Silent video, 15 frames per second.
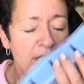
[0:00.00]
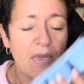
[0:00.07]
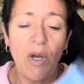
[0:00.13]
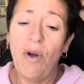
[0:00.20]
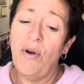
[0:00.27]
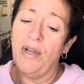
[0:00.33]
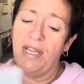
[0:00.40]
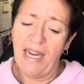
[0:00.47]

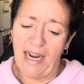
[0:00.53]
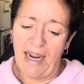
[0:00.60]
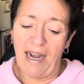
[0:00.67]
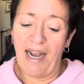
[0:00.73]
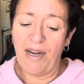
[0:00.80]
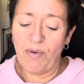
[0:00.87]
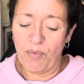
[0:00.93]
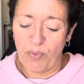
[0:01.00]
Oh, yeah,
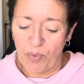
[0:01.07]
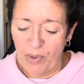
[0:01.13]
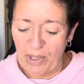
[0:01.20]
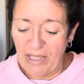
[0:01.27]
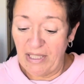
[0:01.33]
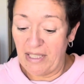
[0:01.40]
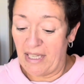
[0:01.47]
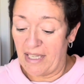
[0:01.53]
I
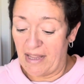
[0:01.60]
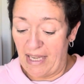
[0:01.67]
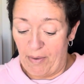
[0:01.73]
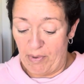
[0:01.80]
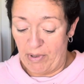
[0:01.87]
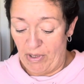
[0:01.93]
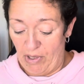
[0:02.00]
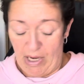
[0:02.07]
really like that
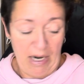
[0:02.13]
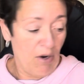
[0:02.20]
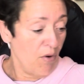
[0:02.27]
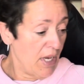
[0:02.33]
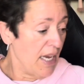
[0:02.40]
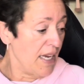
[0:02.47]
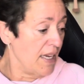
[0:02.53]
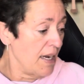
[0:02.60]
one a lot.
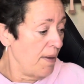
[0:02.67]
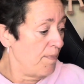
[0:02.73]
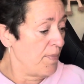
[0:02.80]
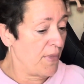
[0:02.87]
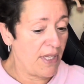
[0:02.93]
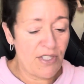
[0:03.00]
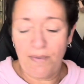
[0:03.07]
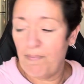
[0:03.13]
Okay, yep,
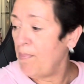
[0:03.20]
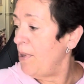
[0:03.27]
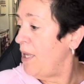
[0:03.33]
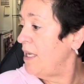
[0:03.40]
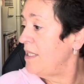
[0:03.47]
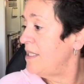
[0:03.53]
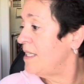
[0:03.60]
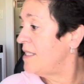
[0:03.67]
that's a
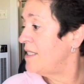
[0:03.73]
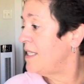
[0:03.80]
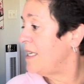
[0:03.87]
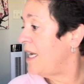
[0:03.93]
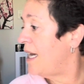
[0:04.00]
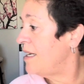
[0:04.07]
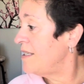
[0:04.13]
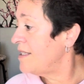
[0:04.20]
plus, that's a
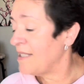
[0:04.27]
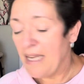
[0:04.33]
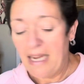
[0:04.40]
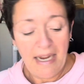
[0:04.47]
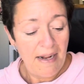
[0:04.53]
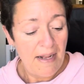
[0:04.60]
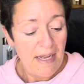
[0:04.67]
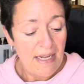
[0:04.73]
yes.
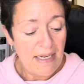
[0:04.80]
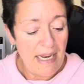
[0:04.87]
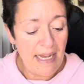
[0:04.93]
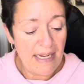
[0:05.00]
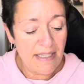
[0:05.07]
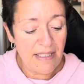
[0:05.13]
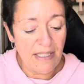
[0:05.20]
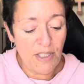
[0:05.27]

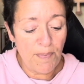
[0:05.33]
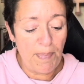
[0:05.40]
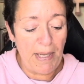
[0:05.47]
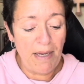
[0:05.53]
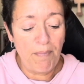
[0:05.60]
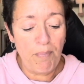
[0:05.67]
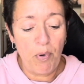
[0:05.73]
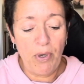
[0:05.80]
Next is
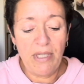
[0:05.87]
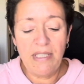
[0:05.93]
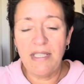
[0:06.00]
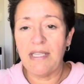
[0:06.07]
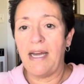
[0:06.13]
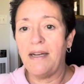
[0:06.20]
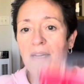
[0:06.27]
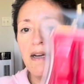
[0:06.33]
Pink
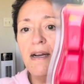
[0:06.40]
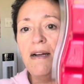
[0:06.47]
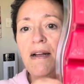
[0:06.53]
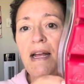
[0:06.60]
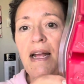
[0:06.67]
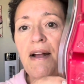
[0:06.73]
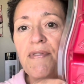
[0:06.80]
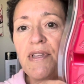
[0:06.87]
Poinsettia,
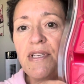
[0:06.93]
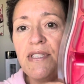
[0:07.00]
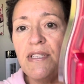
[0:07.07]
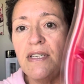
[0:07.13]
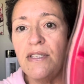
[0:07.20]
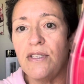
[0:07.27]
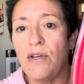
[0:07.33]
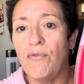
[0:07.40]
and this
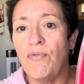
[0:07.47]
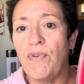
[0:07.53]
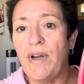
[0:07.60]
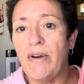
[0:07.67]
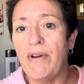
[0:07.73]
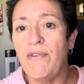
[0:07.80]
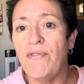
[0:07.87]
is a very